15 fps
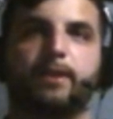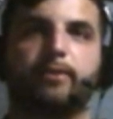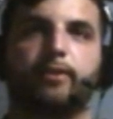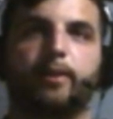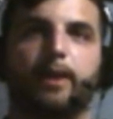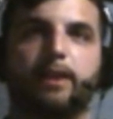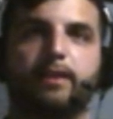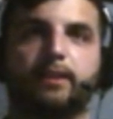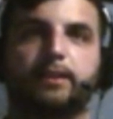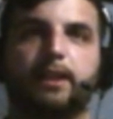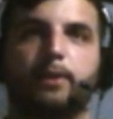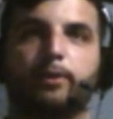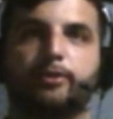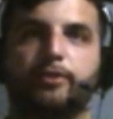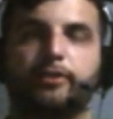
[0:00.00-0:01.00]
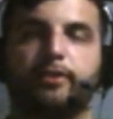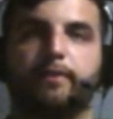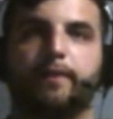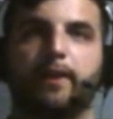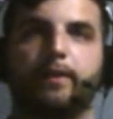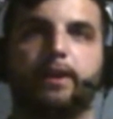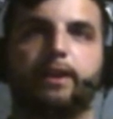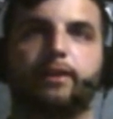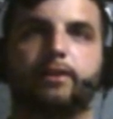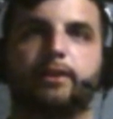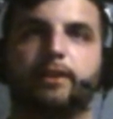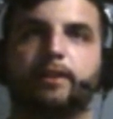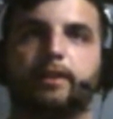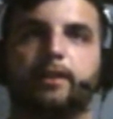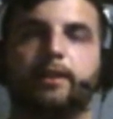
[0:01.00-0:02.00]
So I think that it was just a very
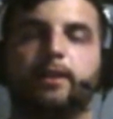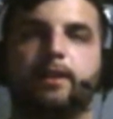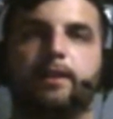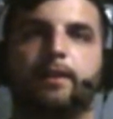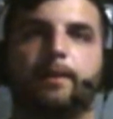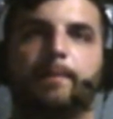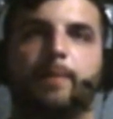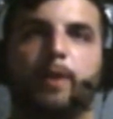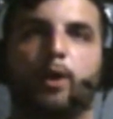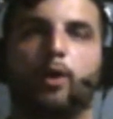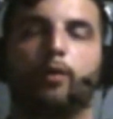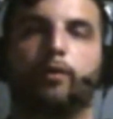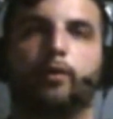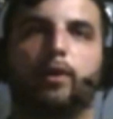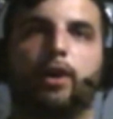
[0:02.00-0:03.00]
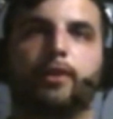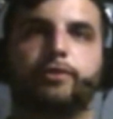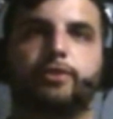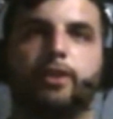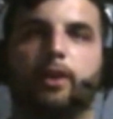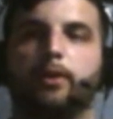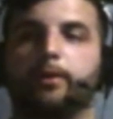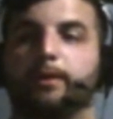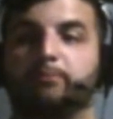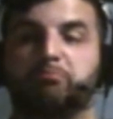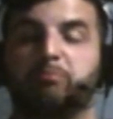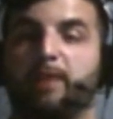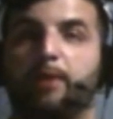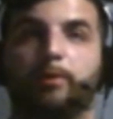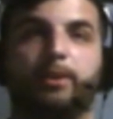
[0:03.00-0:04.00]
good overall show, and
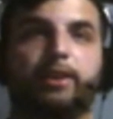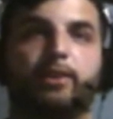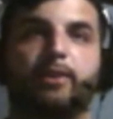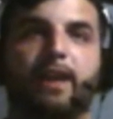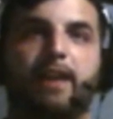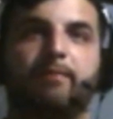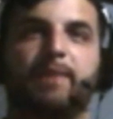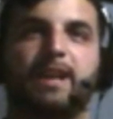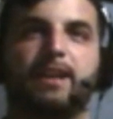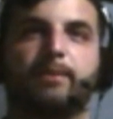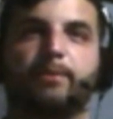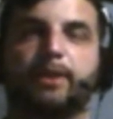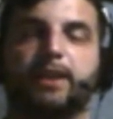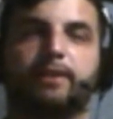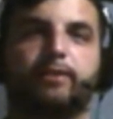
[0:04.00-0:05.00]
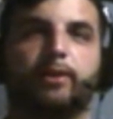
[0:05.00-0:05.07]
I really don't have many complaints.